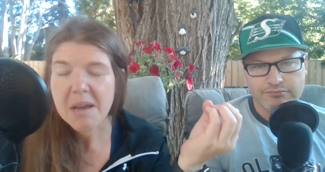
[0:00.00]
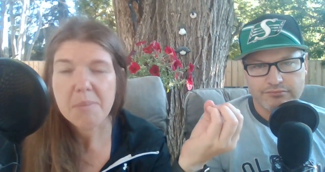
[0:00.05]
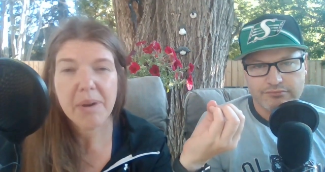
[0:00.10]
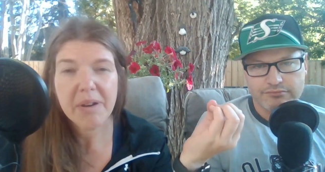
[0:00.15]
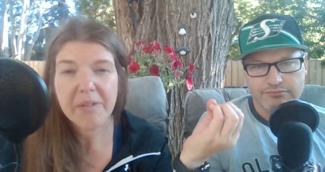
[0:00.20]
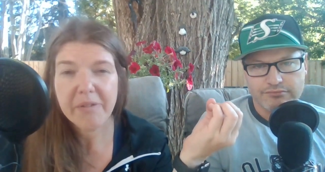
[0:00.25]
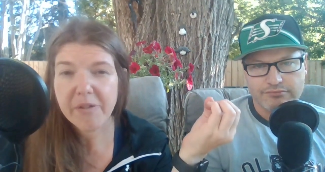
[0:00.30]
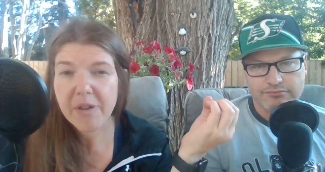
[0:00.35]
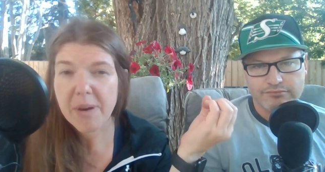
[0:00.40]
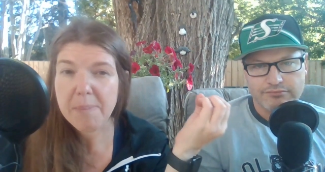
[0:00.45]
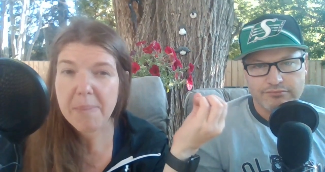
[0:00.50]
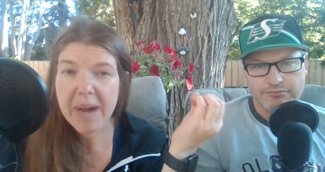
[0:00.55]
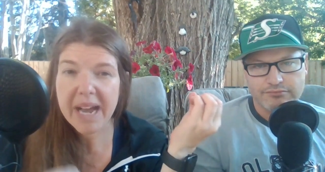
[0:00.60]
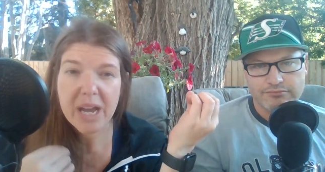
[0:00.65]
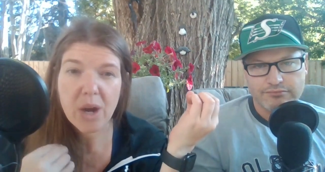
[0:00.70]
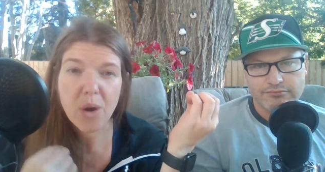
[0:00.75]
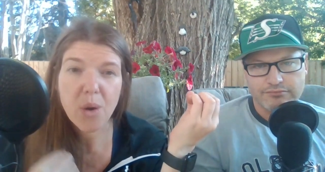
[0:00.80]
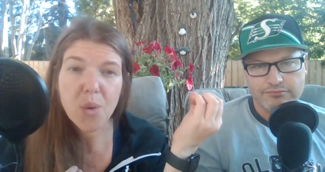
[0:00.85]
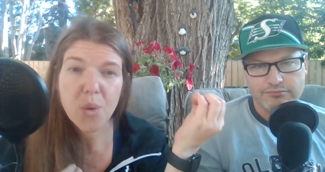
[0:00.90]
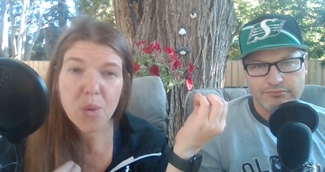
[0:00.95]
Speaker 1: But from
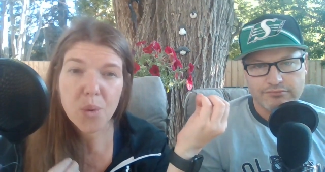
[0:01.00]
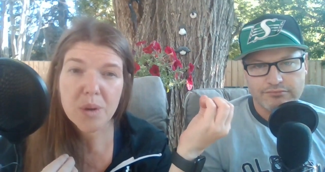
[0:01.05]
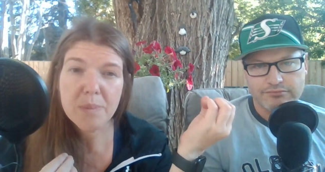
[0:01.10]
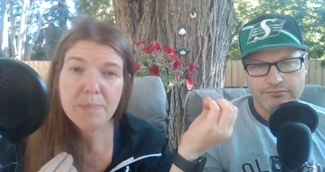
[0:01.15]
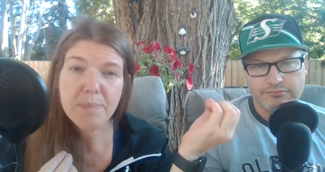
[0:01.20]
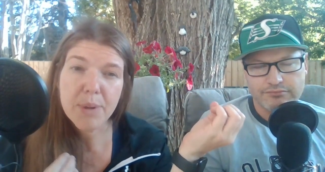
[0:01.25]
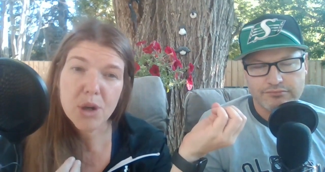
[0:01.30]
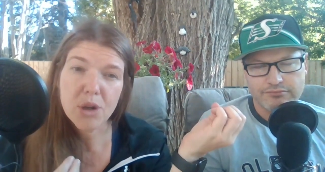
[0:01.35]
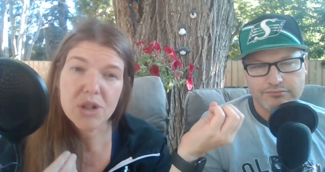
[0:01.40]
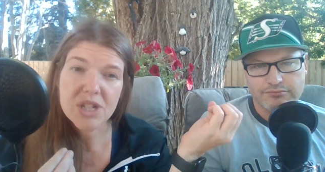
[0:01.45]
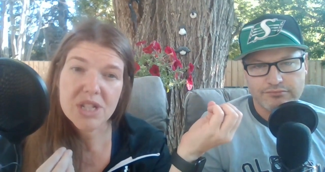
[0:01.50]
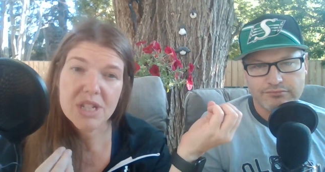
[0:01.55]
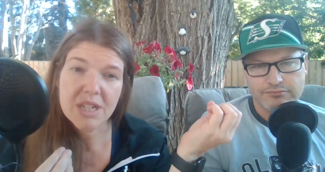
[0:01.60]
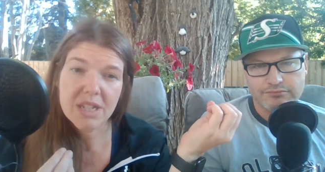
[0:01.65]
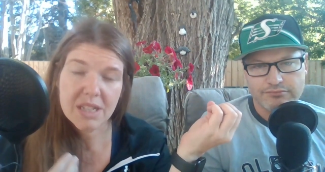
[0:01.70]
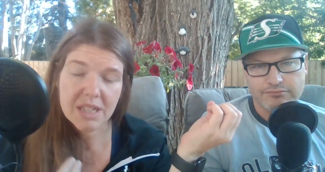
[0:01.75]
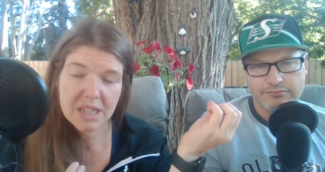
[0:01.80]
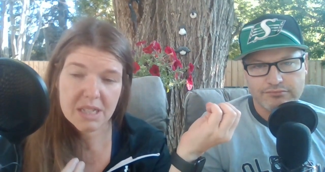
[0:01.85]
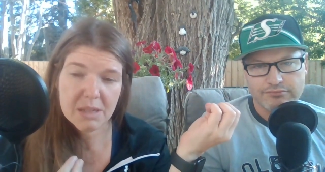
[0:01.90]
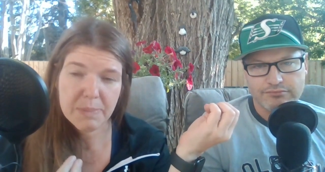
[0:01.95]
my own
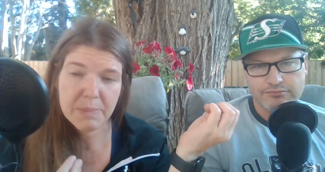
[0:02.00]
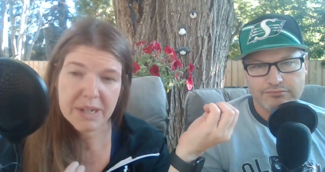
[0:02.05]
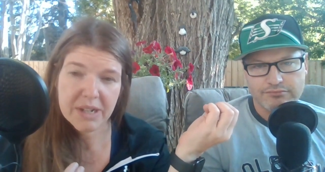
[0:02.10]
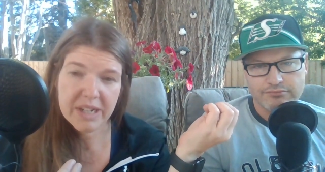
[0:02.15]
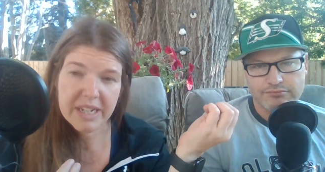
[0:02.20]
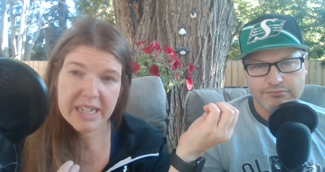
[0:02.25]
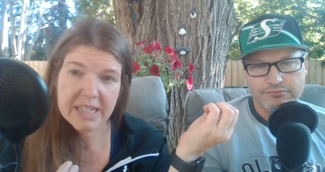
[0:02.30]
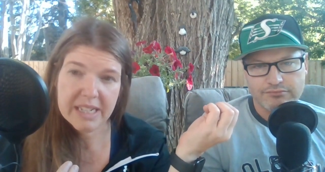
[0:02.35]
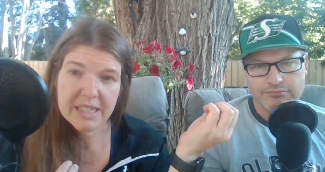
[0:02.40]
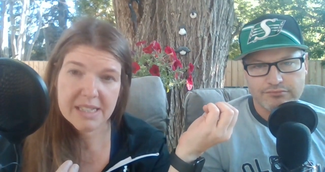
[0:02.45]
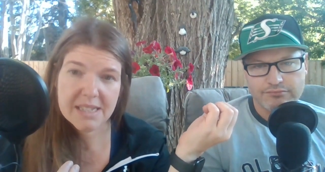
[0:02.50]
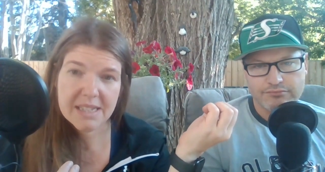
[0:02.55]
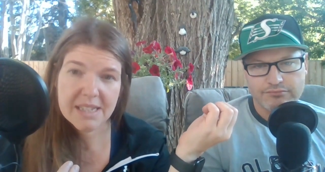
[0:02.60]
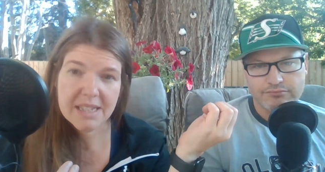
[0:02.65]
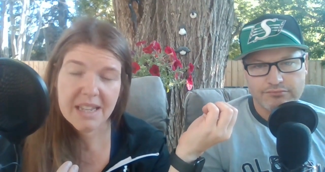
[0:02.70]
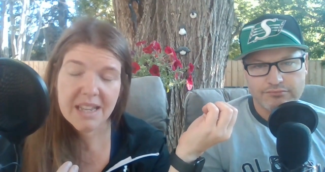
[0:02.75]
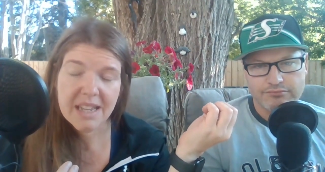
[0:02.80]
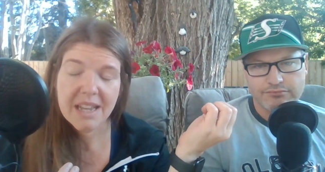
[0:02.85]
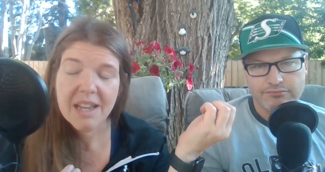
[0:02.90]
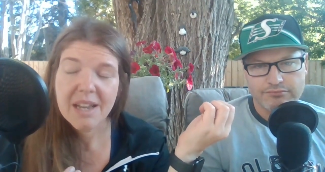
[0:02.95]
personal experience,
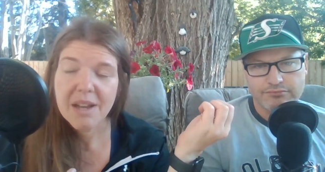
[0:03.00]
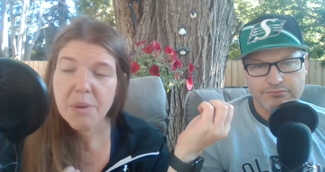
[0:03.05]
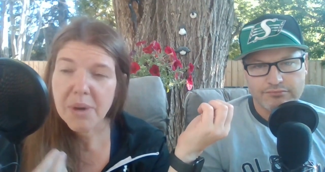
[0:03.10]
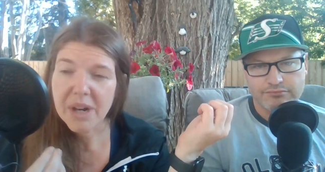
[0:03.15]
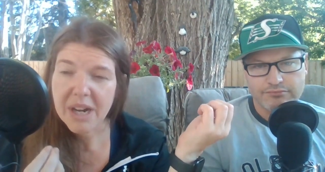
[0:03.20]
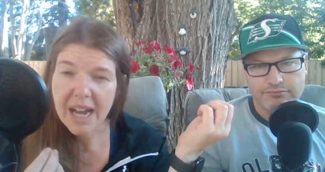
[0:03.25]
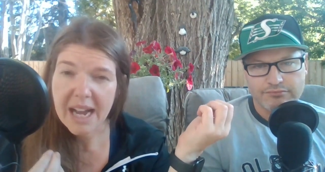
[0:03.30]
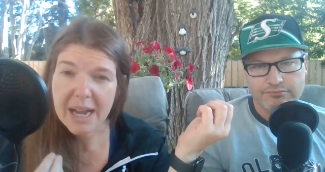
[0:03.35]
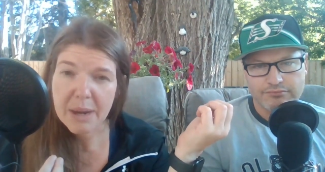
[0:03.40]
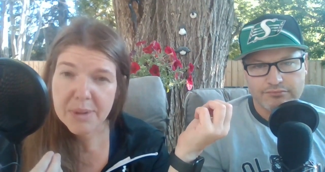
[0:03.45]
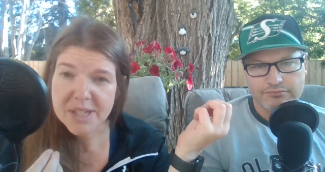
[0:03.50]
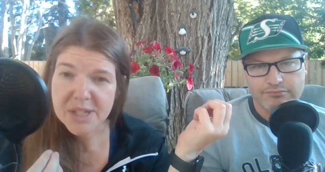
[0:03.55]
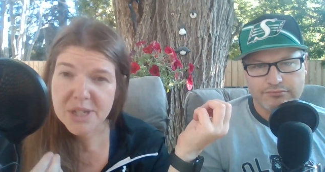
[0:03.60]
when I